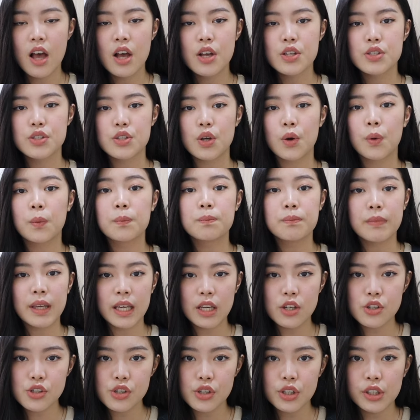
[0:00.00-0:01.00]
So
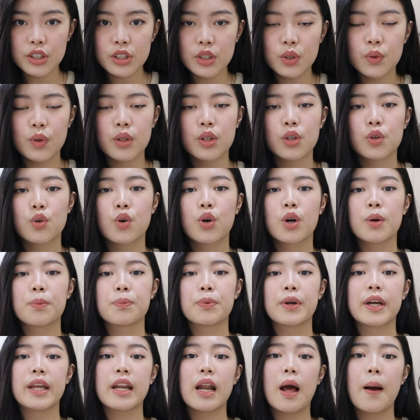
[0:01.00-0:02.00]
make sure you
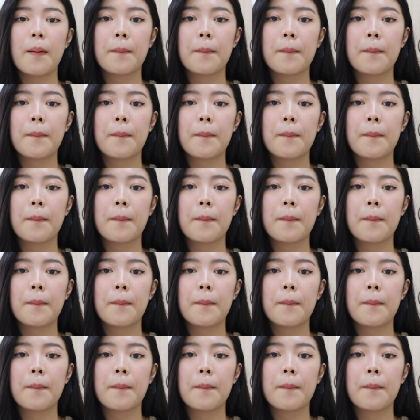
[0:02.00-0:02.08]
incorporate